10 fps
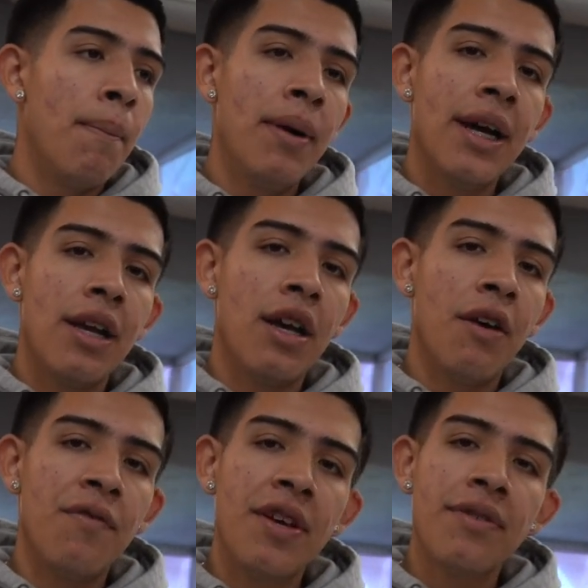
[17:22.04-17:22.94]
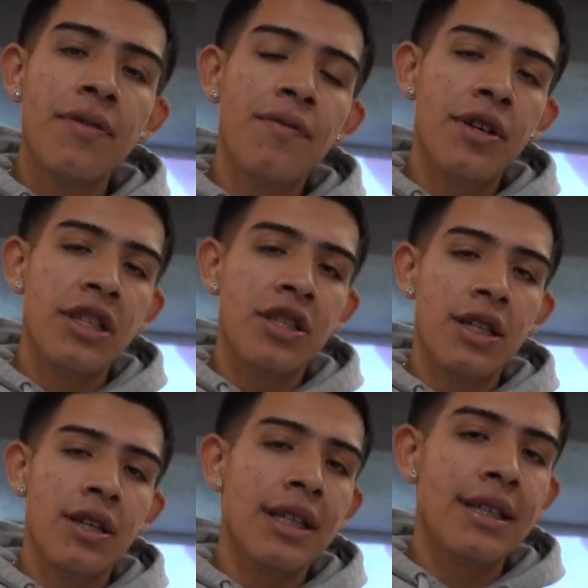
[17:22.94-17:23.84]
but a 50-foot is
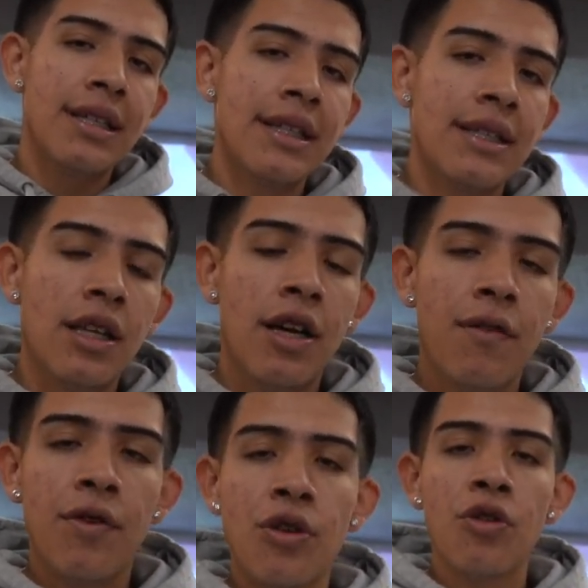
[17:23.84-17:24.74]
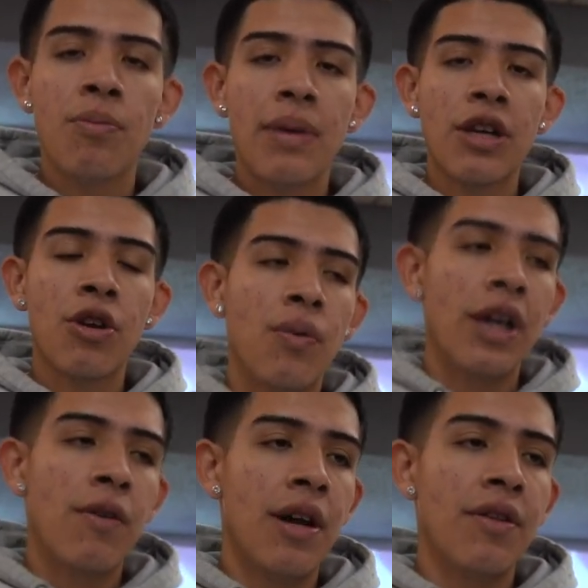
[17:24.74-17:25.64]
literally just enough for you to make your way
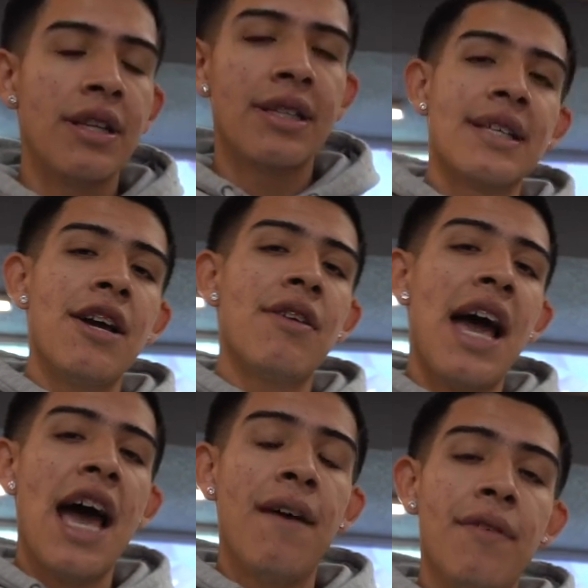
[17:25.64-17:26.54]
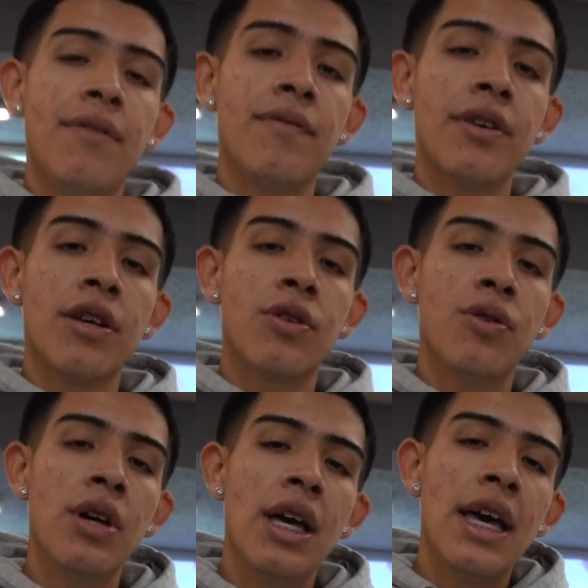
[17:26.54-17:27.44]
around the entire half of the
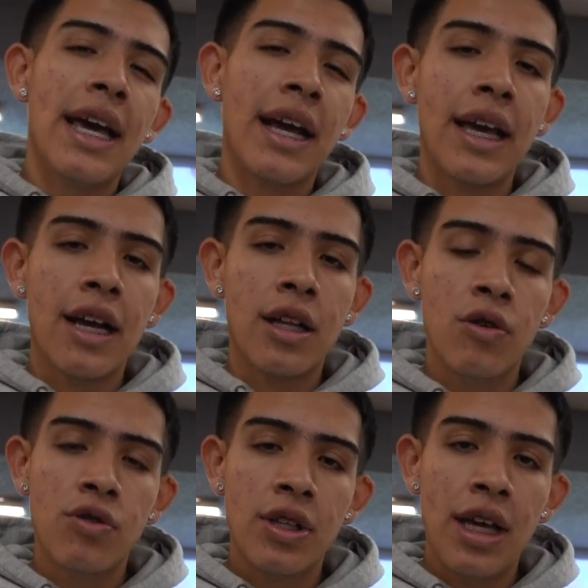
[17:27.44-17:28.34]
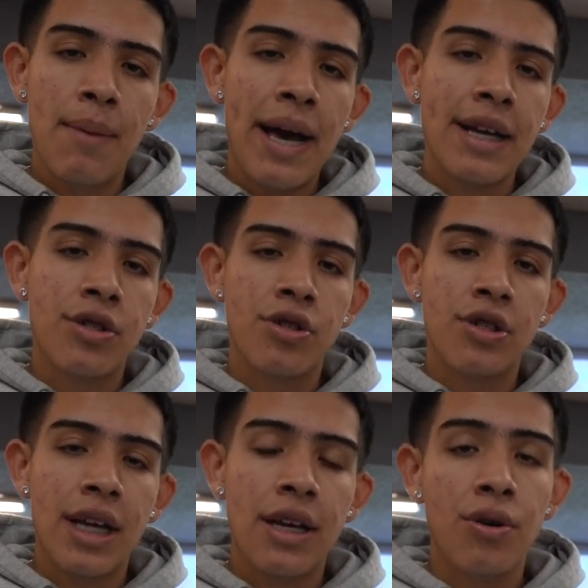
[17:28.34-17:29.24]
vehicle and get close to that passenger
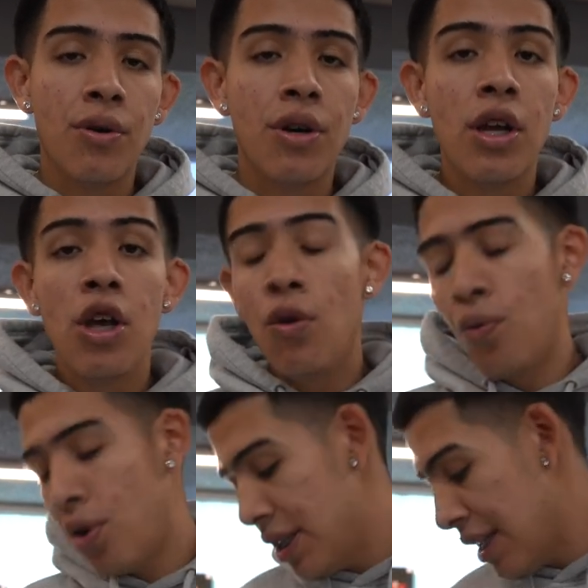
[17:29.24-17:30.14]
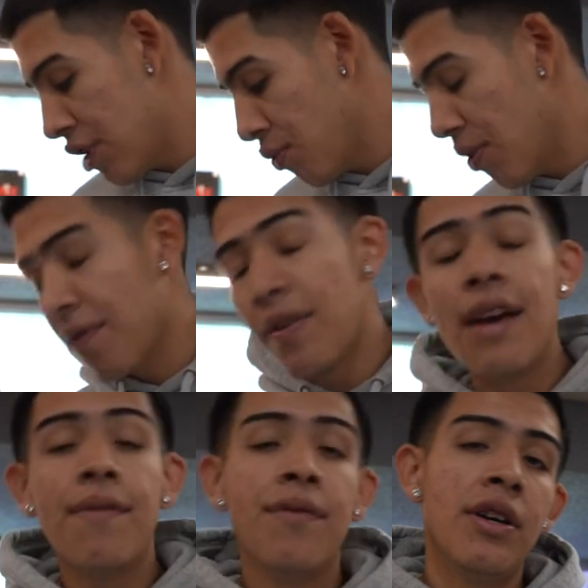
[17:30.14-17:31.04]
side door. Whereas that
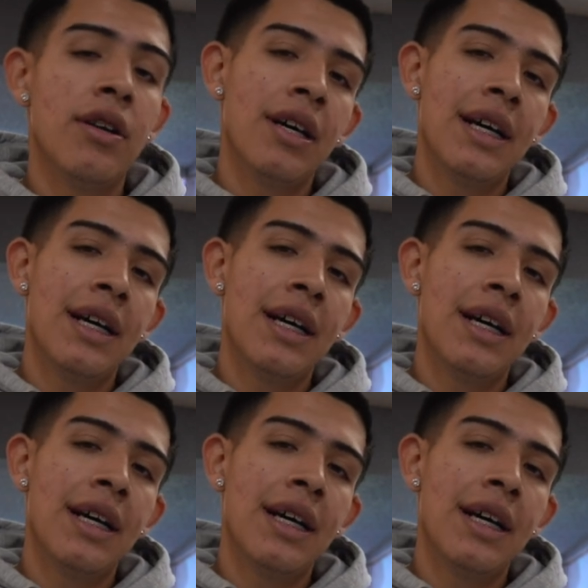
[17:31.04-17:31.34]
25-foot,